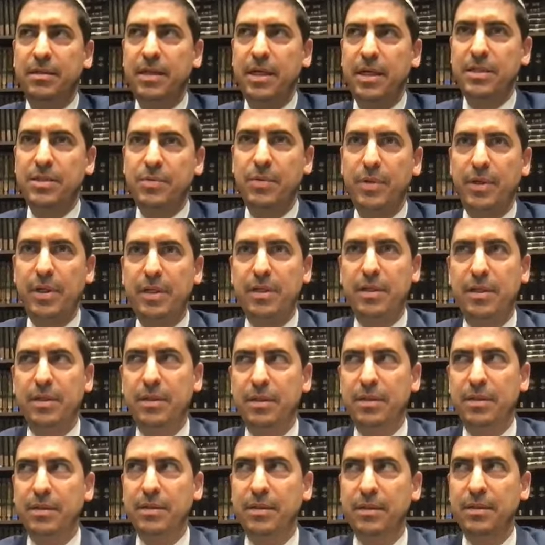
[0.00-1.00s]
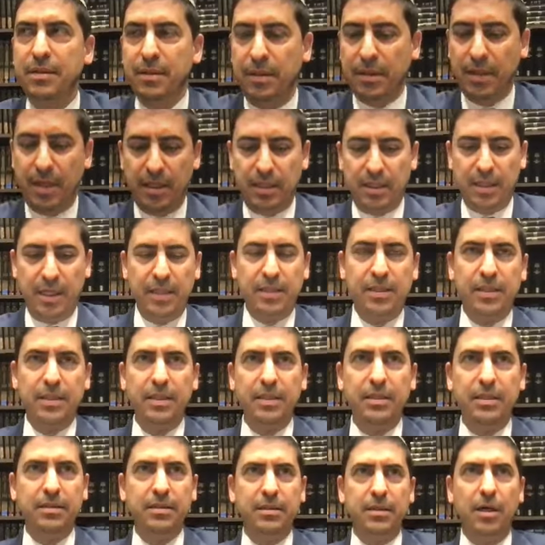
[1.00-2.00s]
Next week,
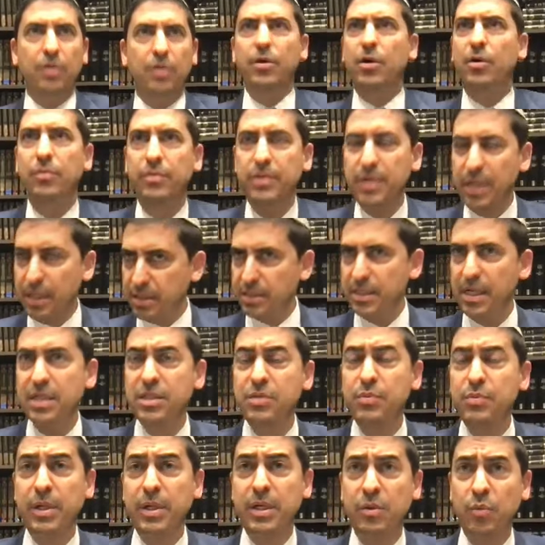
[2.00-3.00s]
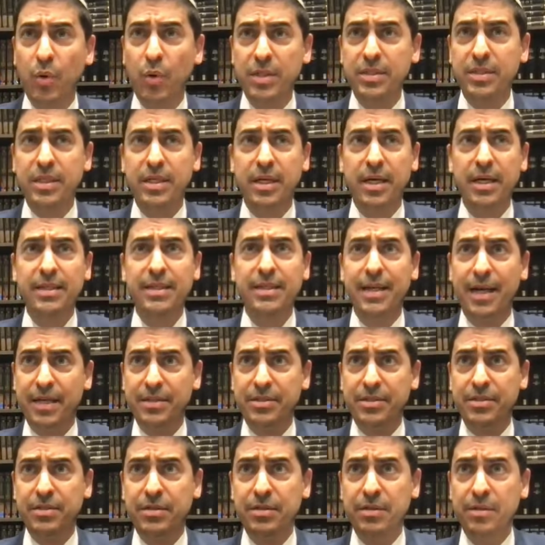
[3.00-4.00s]
unlikely. Oh, no. Yes. Next week, Wednesday night.
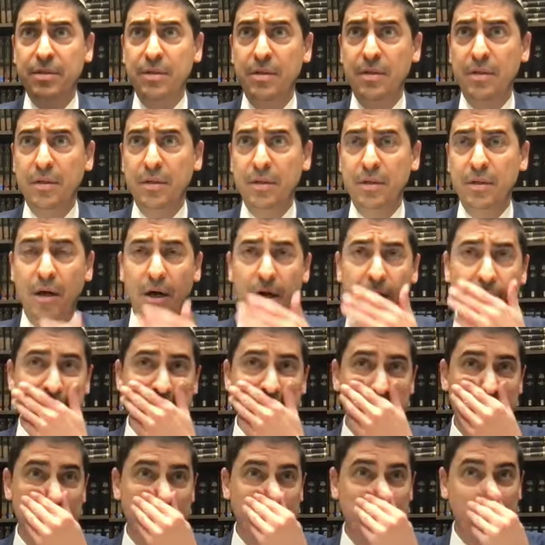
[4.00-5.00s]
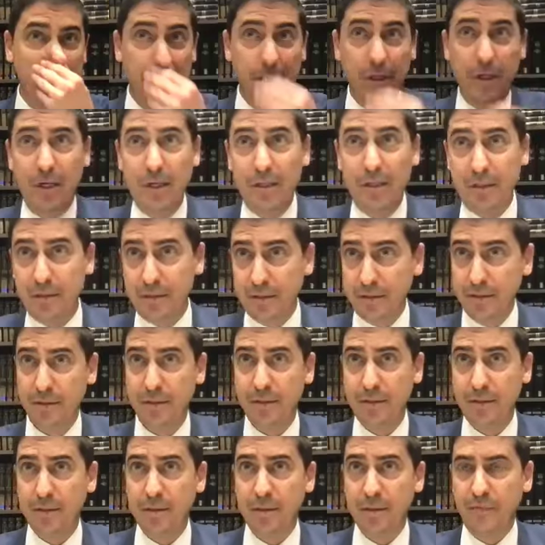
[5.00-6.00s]
Yes. Also seven o'clock,
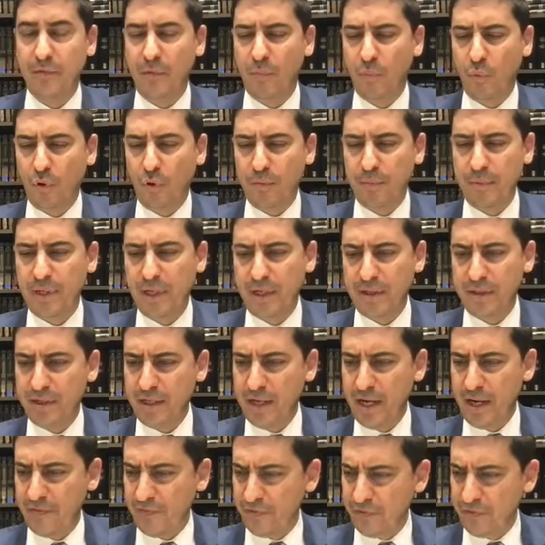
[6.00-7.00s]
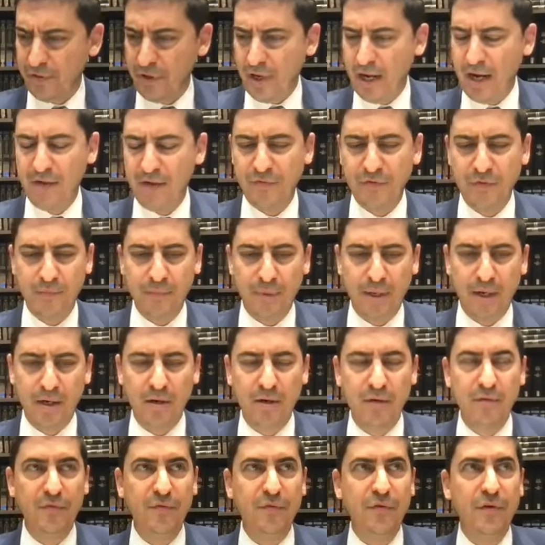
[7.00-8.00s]
but board meeting, anything after, after
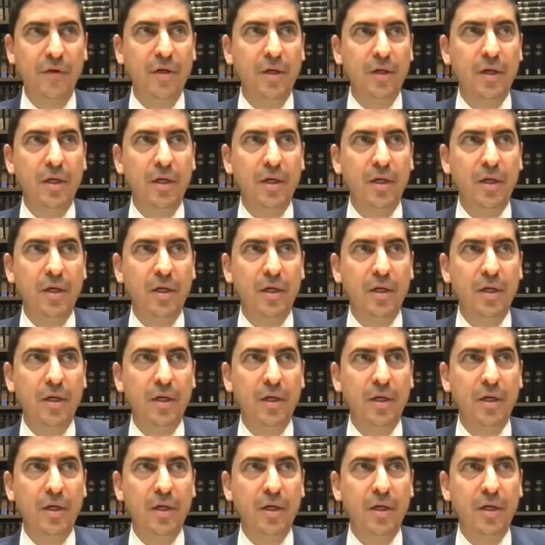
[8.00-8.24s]
Mariv.